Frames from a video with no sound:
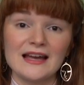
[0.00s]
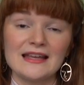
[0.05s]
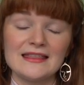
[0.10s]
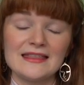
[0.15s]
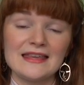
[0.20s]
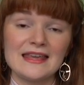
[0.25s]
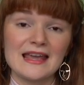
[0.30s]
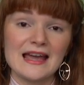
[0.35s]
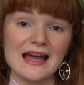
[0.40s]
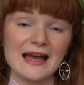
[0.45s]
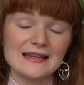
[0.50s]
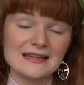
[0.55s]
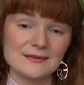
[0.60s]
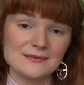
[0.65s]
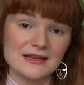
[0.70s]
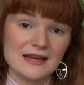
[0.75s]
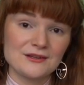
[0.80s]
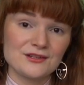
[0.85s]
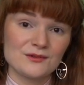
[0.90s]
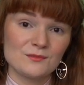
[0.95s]
The
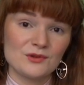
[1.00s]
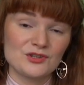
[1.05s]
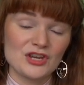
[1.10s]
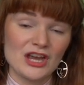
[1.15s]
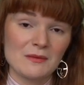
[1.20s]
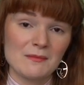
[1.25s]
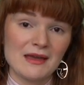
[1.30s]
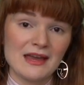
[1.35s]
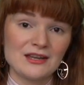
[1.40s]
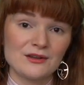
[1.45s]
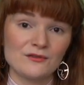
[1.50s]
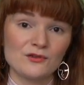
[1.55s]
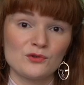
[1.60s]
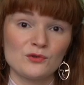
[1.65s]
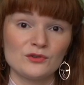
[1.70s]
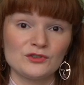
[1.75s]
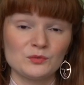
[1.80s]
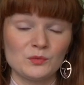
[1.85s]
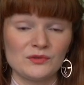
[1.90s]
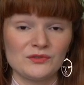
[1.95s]
adaptation which I made, of
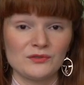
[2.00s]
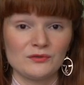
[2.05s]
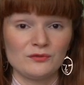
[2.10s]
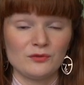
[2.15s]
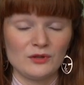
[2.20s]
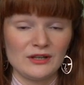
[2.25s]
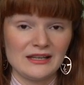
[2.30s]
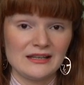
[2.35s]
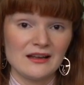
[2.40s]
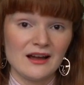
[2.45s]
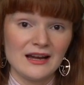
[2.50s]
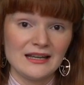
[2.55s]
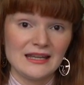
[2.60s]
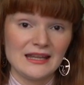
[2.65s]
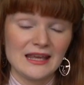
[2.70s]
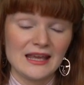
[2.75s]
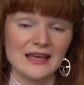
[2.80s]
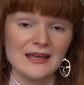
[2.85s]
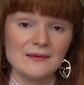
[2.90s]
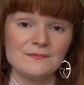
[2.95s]
course, was fully
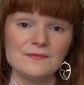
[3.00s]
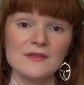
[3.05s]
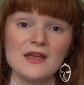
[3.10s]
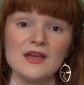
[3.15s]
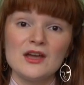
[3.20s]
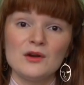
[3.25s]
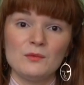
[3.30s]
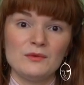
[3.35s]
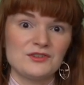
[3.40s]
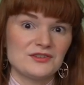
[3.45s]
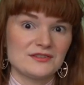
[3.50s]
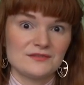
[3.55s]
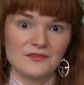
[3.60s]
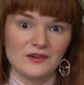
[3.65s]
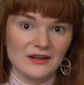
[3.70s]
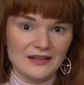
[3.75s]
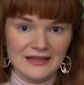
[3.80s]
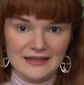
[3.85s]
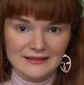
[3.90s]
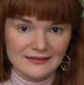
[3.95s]
lining it, which is
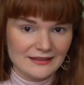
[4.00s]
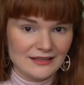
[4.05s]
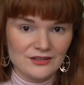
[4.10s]
very easy.